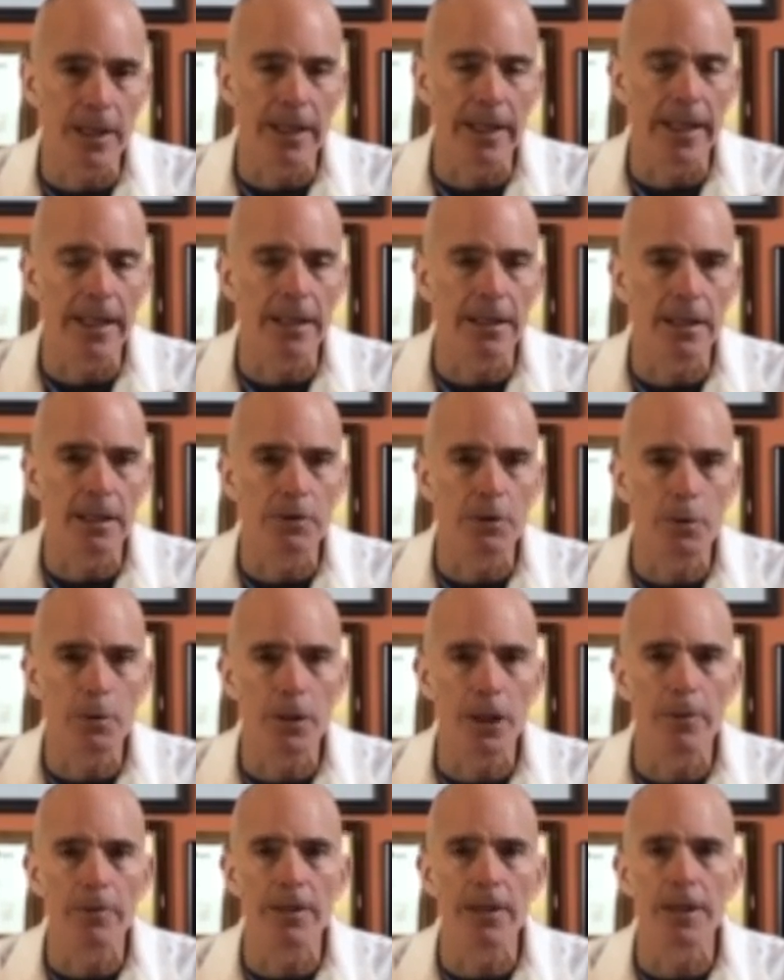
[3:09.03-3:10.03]
Again, the
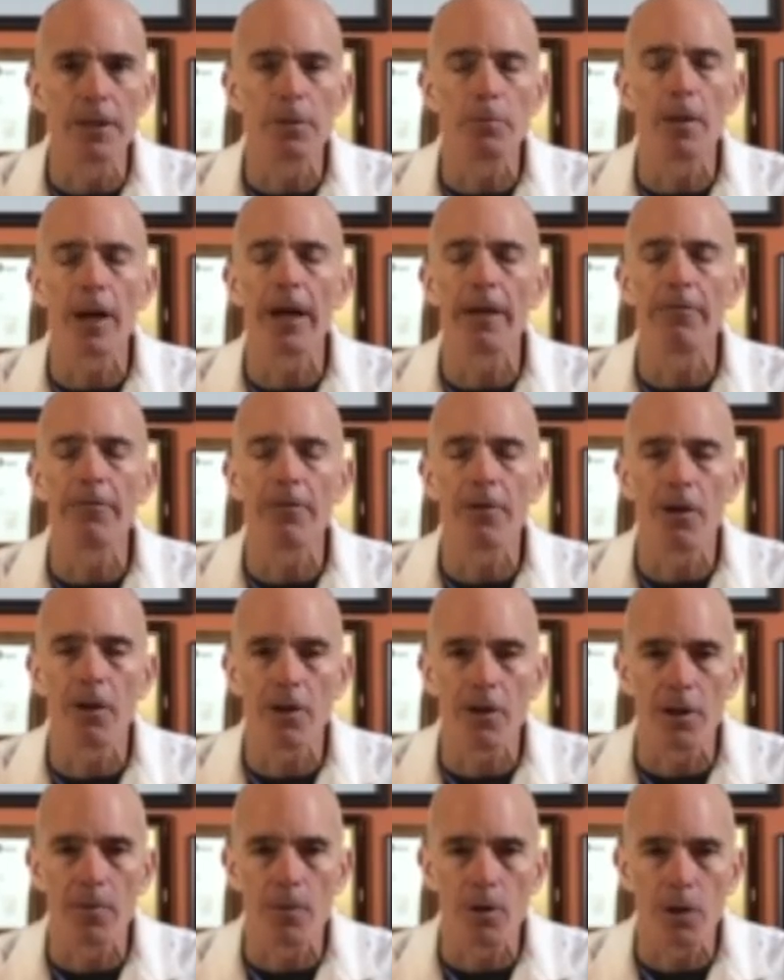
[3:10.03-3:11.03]
debridement is by
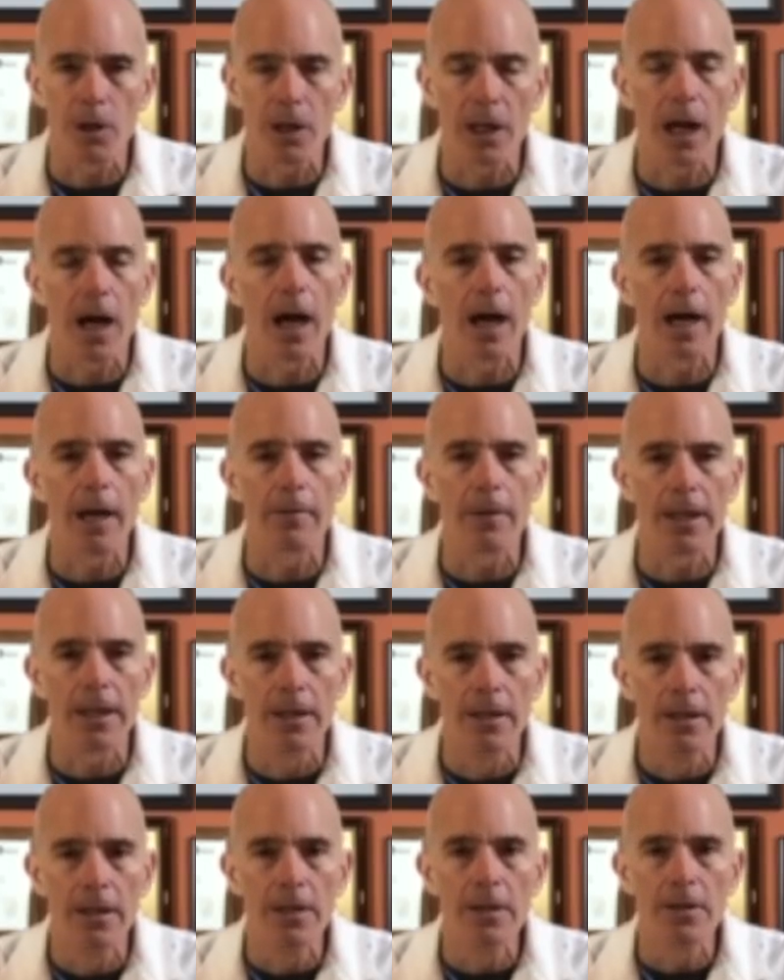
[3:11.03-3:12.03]
far the more common
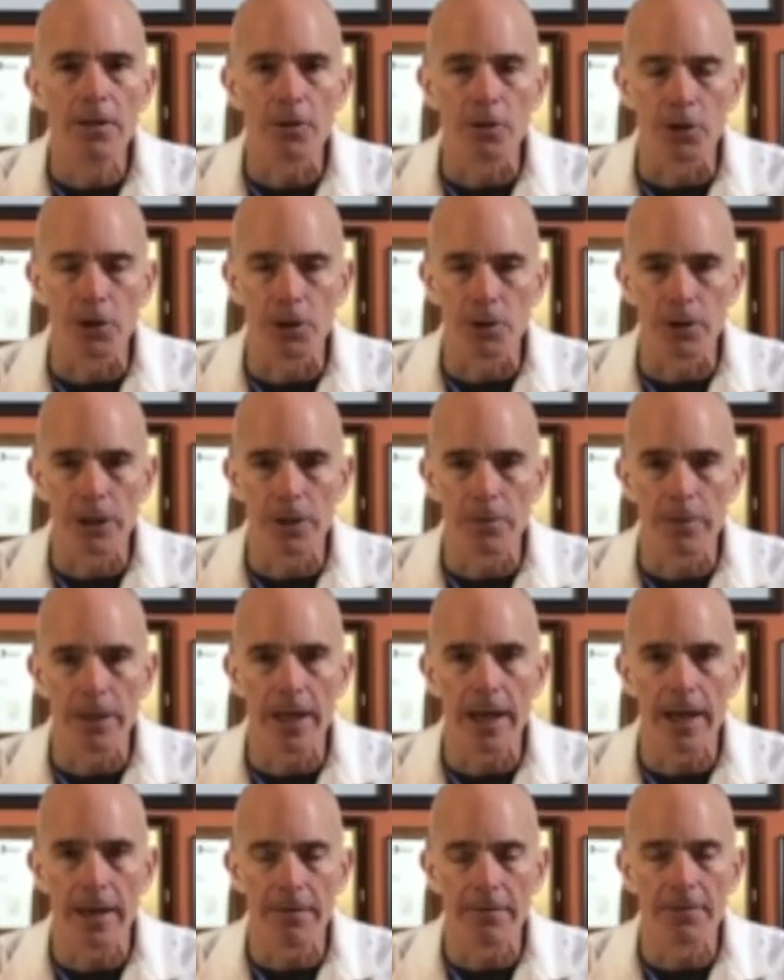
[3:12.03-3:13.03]
surgery to
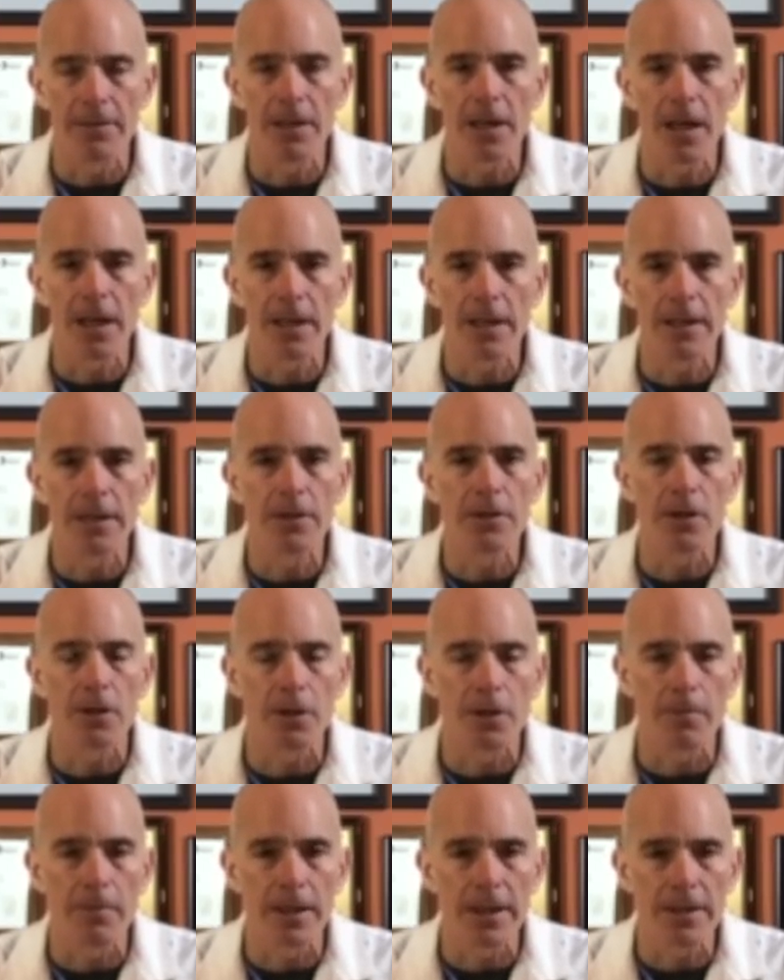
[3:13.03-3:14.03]
be done. It's
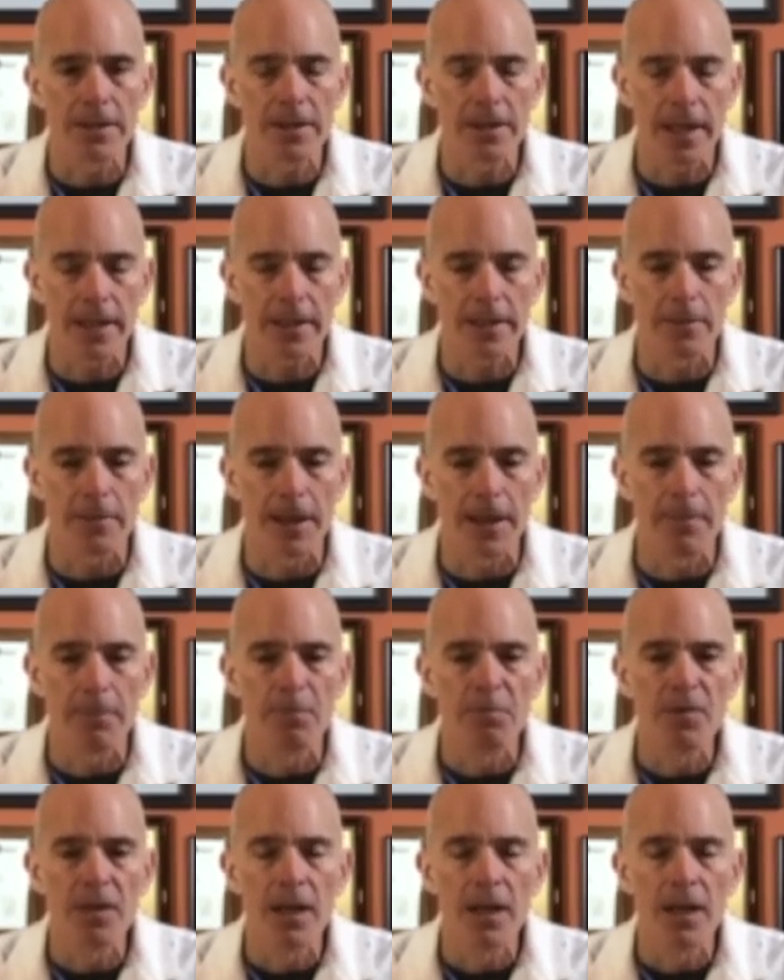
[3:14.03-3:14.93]
called a meniscectomy.